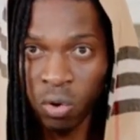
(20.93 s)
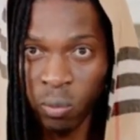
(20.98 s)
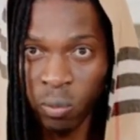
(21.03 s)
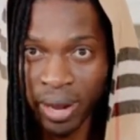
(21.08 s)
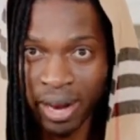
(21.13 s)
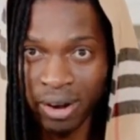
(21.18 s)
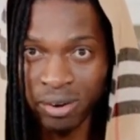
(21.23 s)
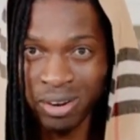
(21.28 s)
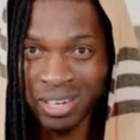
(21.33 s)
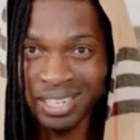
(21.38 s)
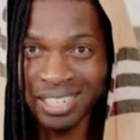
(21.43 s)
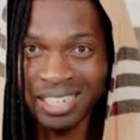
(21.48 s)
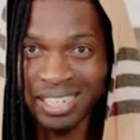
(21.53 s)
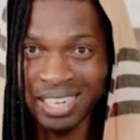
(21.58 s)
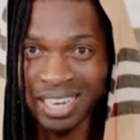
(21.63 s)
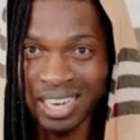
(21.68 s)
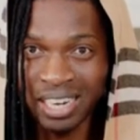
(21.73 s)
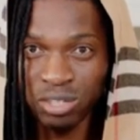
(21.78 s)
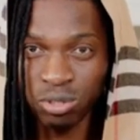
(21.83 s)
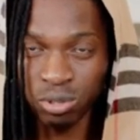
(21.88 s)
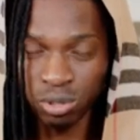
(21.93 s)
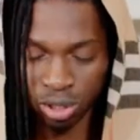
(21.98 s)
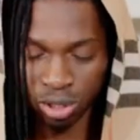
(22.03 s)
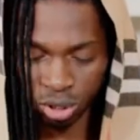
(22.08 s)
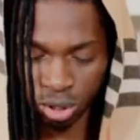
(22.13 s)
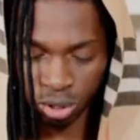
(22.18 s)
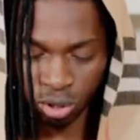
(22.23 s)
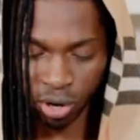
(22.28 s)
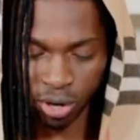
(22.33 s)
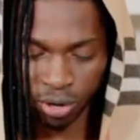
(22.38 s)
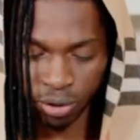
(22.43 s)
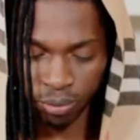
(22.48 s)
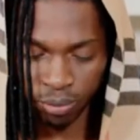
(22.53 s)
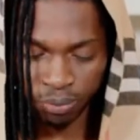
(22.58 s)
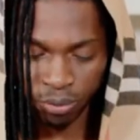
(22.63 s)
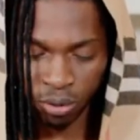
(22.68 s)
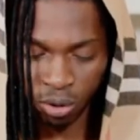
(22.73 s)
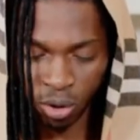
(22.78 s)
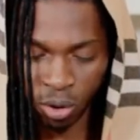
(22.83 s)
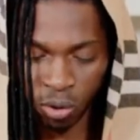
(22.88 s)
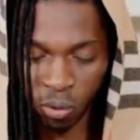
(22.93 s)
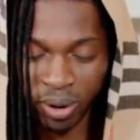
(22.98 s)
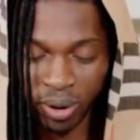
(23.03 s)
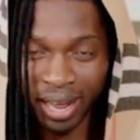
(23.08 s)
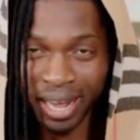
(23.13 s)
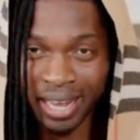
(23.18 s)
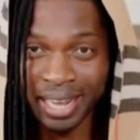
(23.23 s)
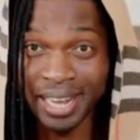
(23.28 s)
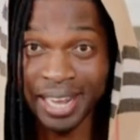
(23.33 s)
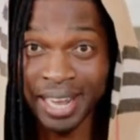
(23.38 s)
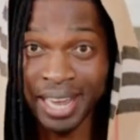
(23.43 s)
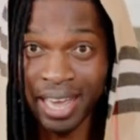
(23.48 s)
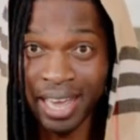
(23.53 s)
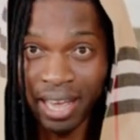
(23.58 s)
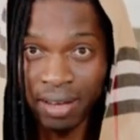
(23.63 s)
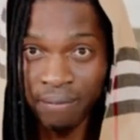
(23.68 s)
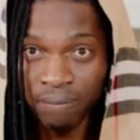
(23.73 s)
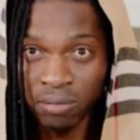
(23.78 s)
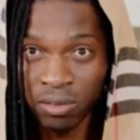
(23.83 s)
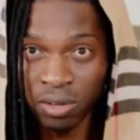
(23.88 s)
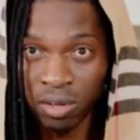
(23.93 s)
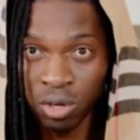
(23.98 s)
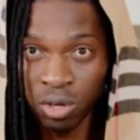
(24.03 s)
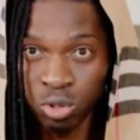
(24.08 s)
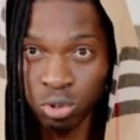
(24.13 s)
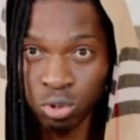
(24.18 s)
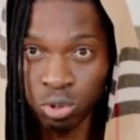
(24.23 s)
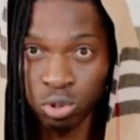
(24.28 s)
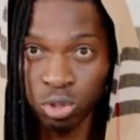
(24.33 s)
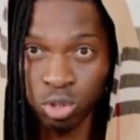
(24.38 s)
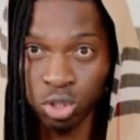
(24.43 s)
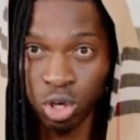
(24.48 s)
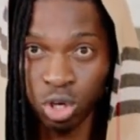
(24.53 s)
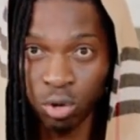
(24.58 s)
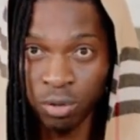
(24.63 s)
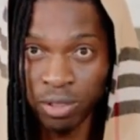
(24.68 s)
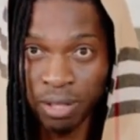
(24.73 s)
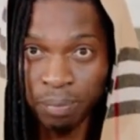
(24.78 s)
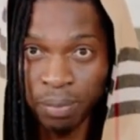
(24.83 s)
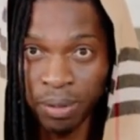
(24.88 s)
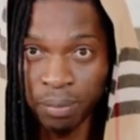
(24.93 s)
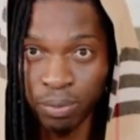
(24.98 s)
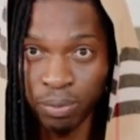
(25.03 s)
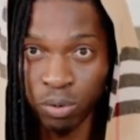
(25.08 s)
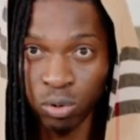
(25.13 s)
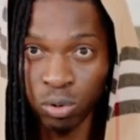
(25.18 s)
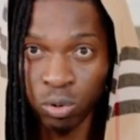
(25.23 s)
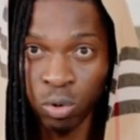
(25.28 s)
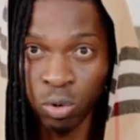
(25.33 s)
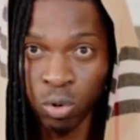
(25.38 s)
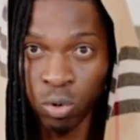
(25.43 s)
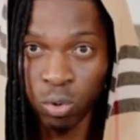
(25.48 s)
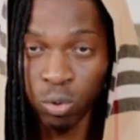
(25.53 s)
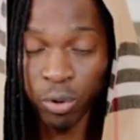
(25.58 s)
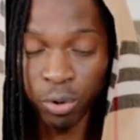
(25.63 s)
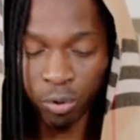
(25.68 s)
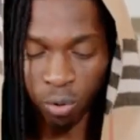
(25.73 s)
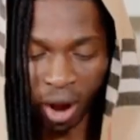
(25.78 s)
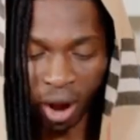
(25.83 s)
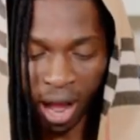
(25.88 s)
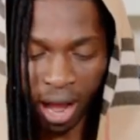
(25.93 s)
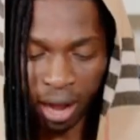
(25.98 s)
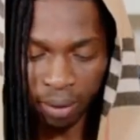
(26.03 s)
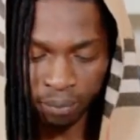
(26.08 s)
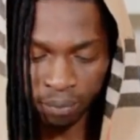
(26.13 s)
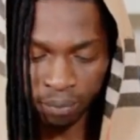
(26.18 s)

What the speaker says: We are not here to destroy you. We are here to show the people who you are.